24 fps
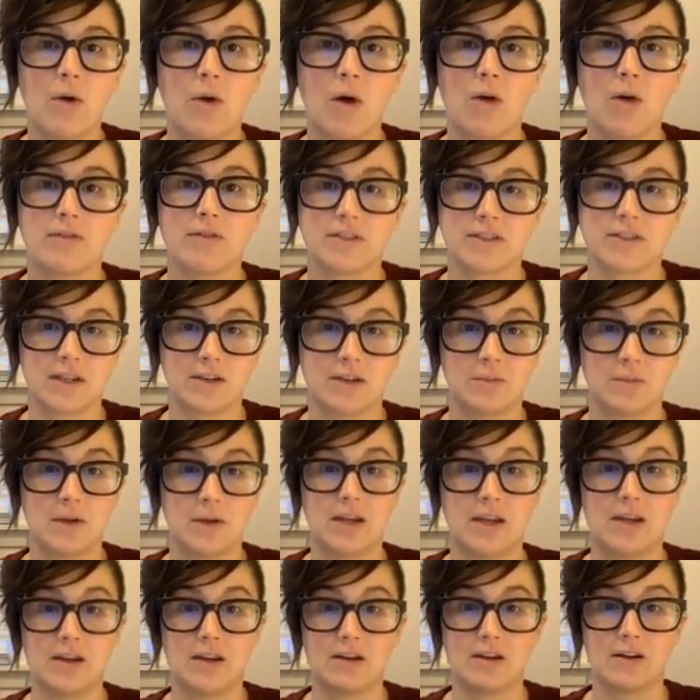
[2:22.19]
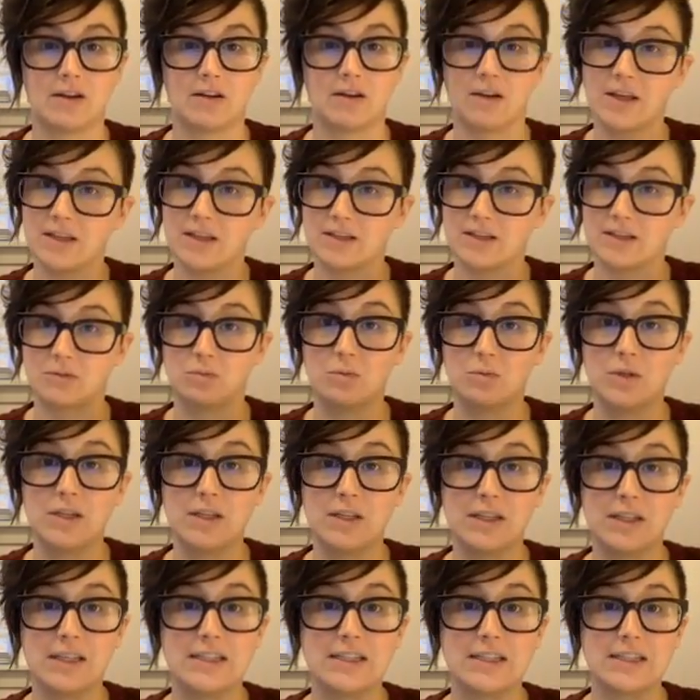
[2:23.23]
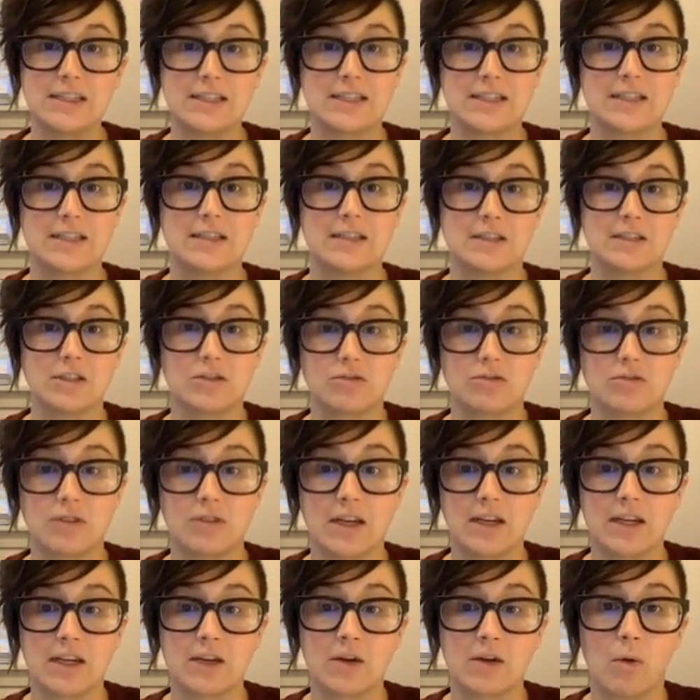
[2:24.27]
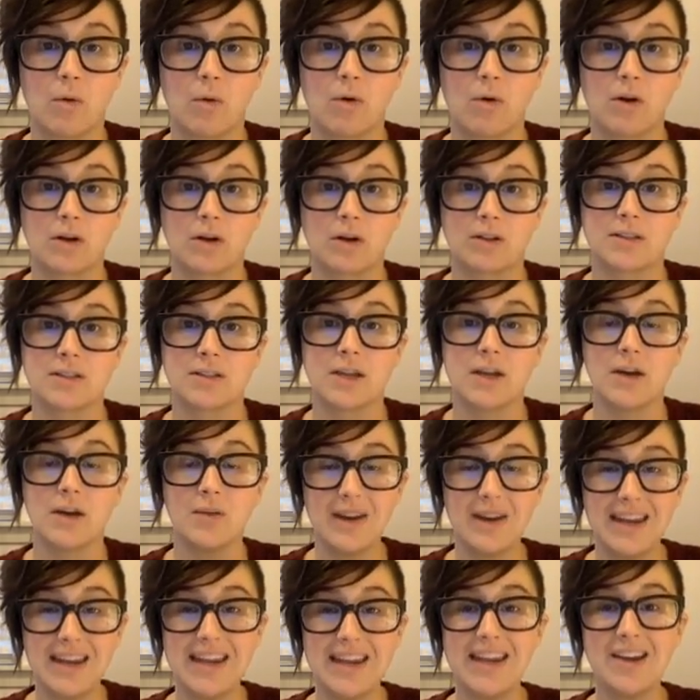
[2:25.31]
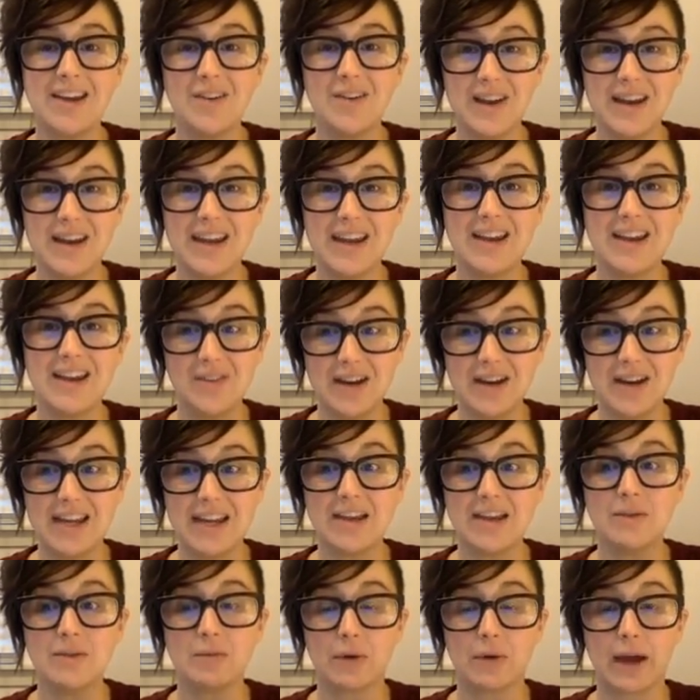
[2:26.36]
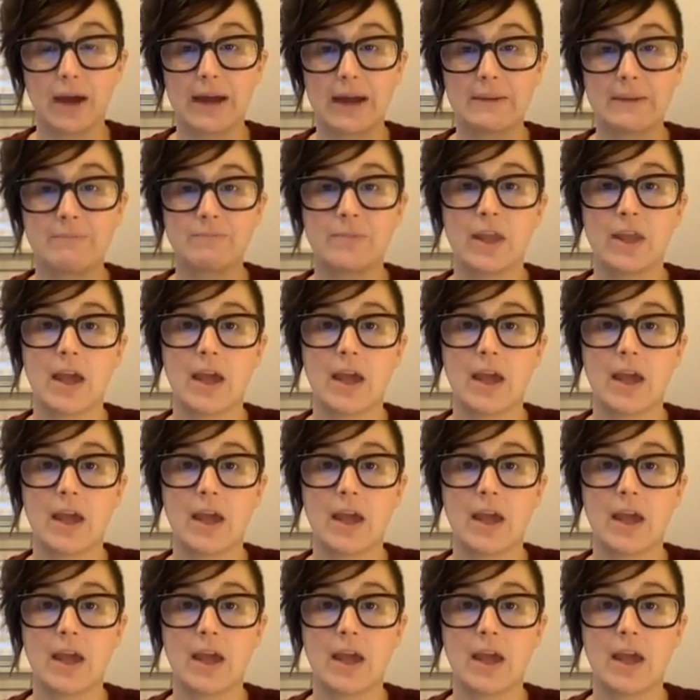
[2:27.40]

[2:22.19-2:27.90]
All of a sudden we hear this really dissonant string chords, wee, wee, wee, right?